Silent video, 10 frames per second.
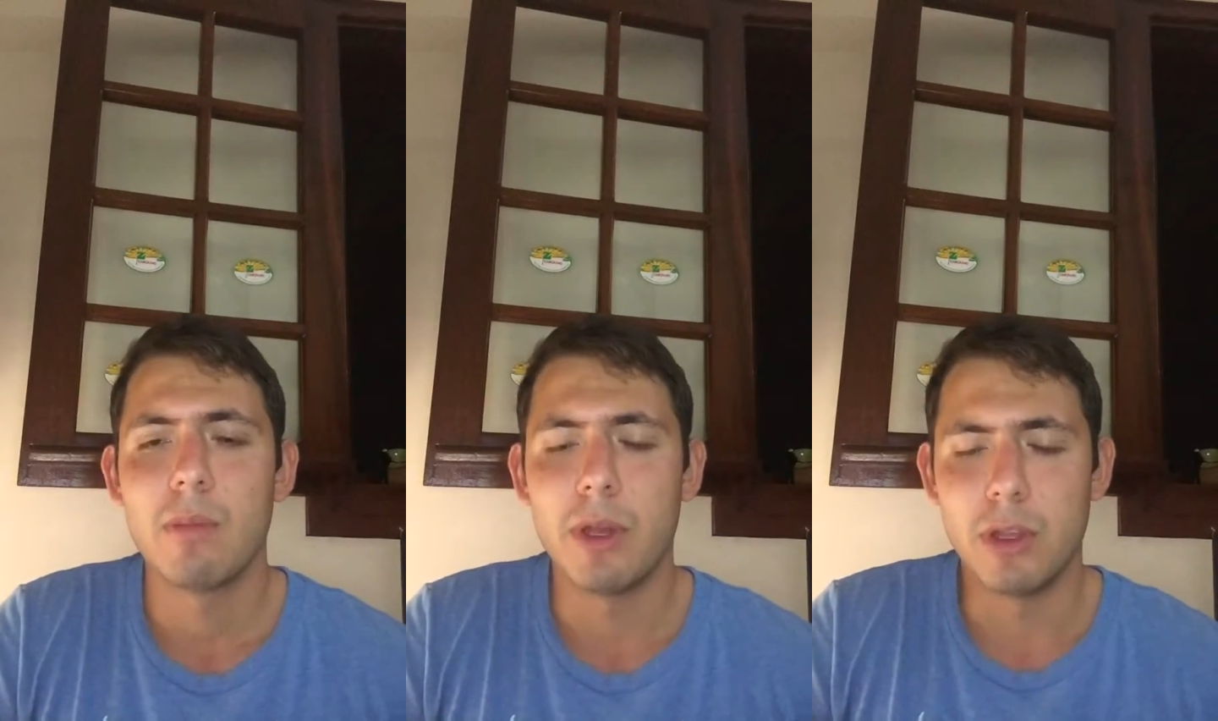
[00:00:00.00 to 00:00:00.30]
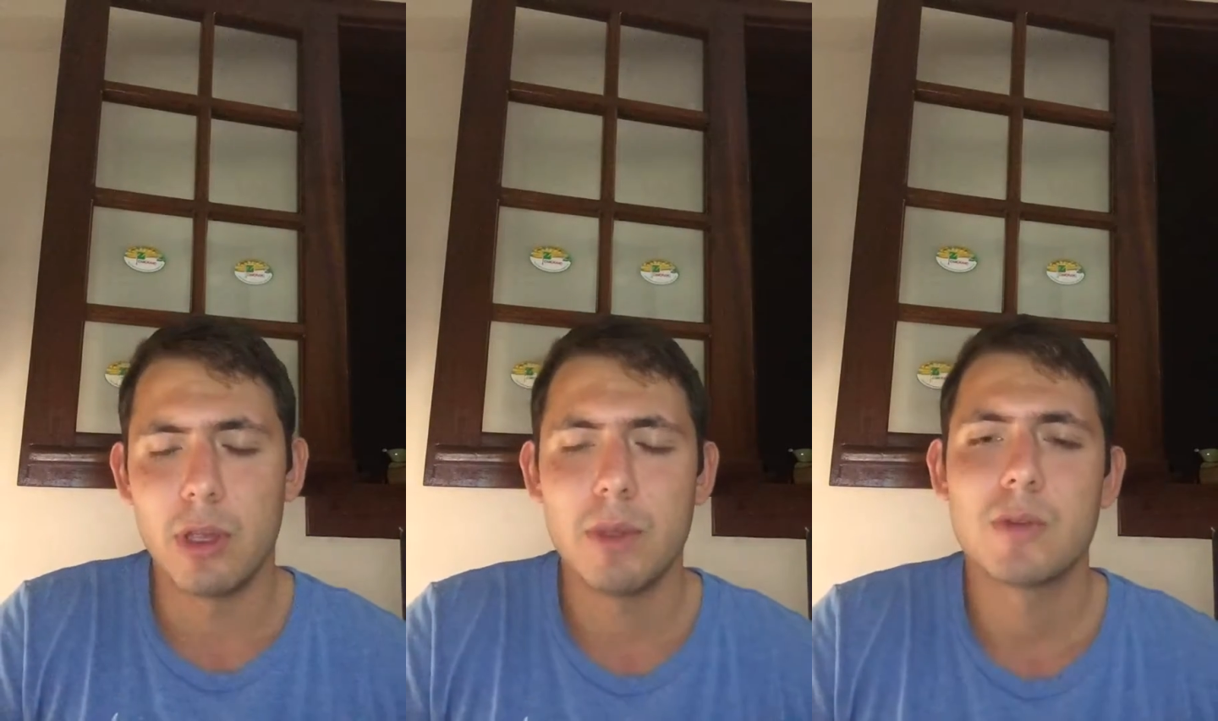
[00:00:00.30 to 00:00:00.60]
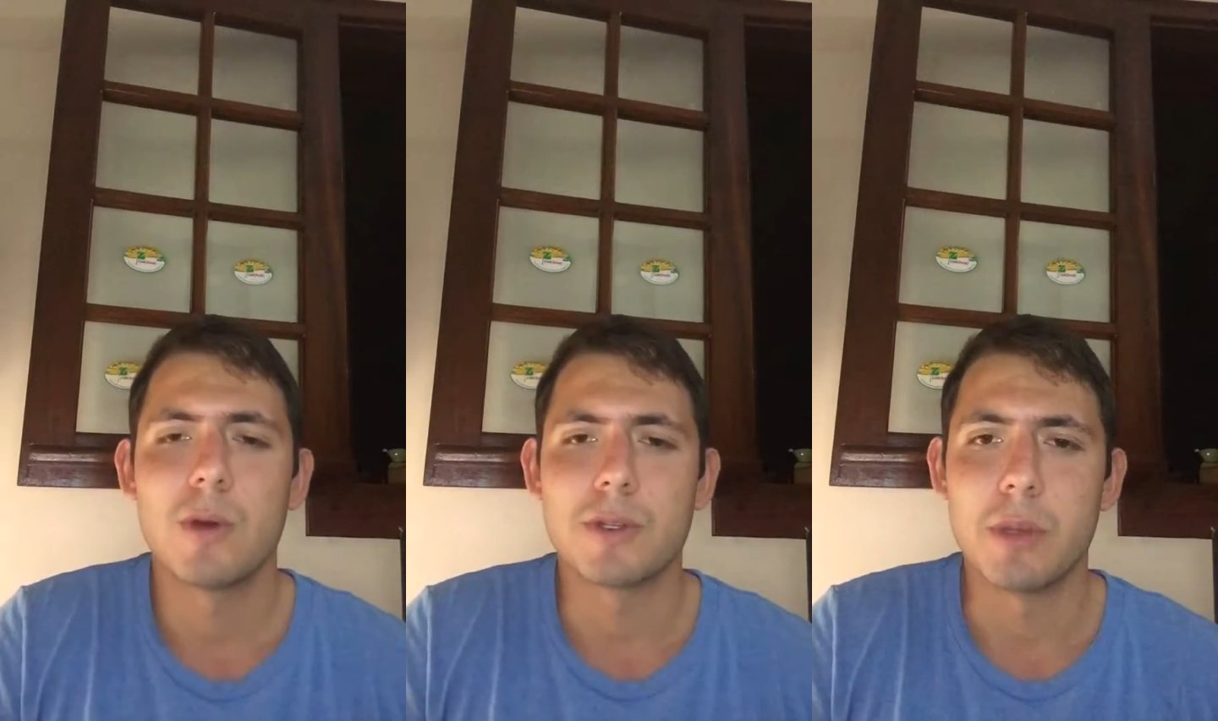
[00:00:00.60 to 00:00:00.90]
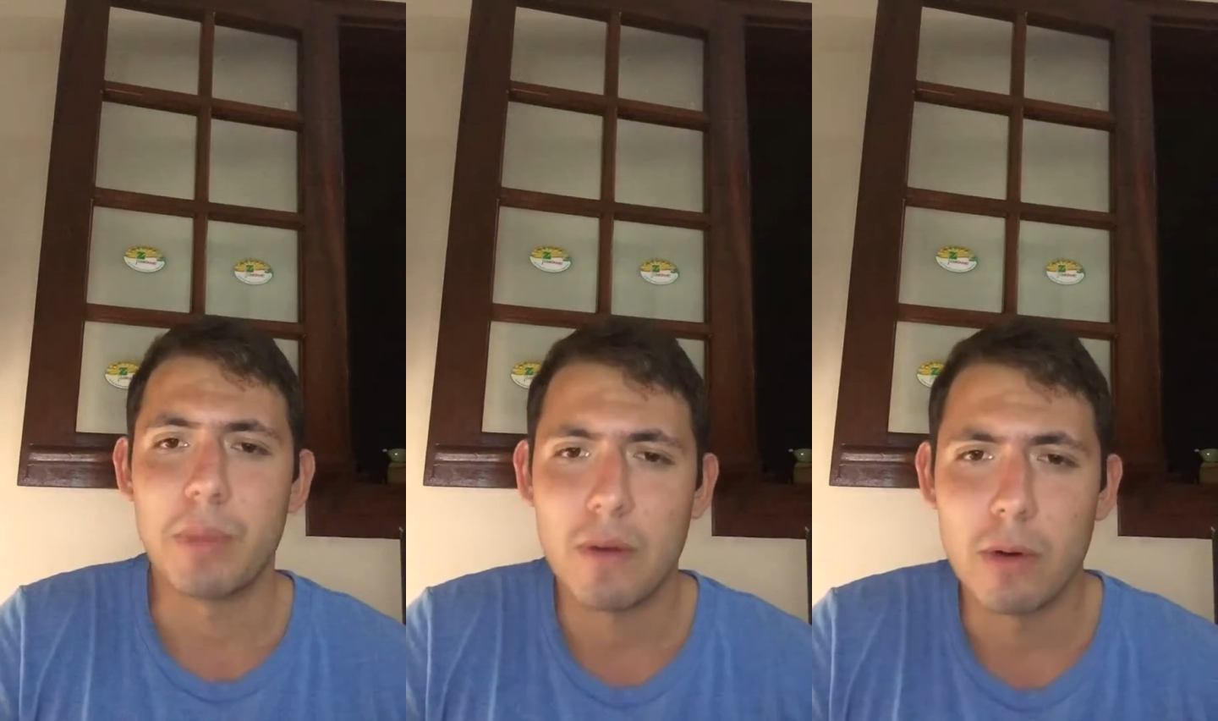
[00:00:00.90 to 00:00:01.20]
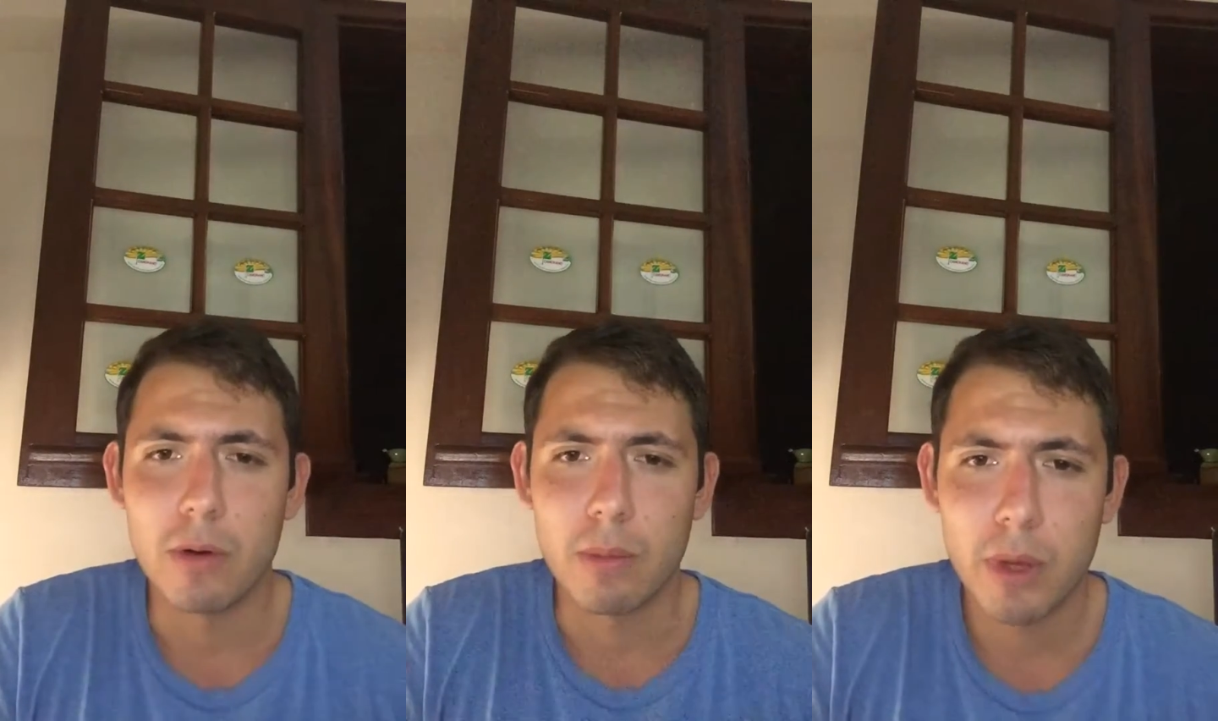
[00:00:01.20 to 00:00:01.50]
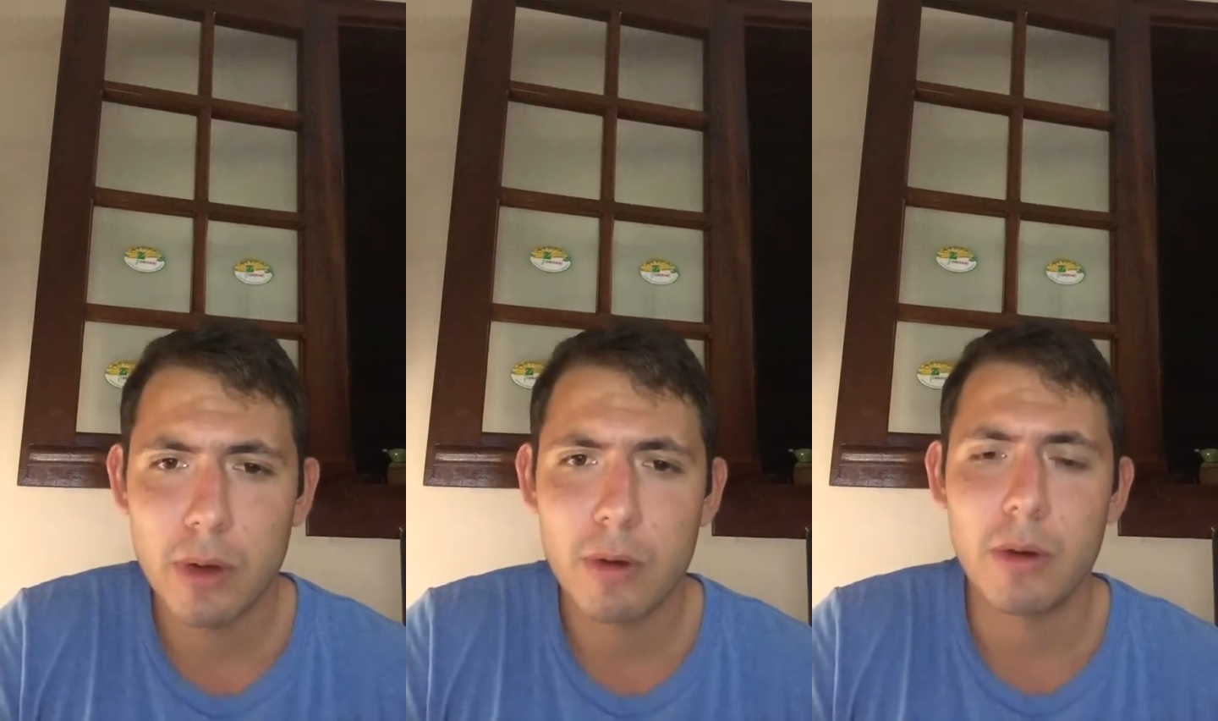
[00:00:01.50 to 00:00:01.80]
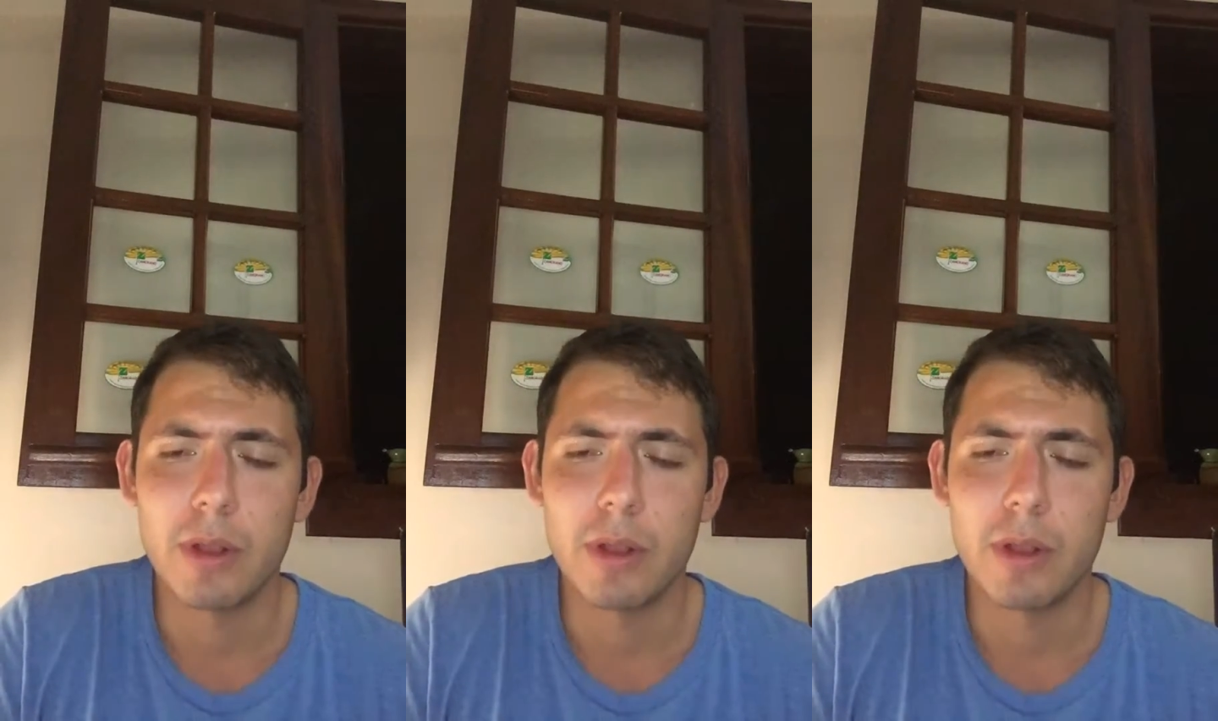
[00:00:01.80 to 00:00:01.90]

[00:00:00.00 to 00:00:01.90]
My name is Jose Pablo Romero,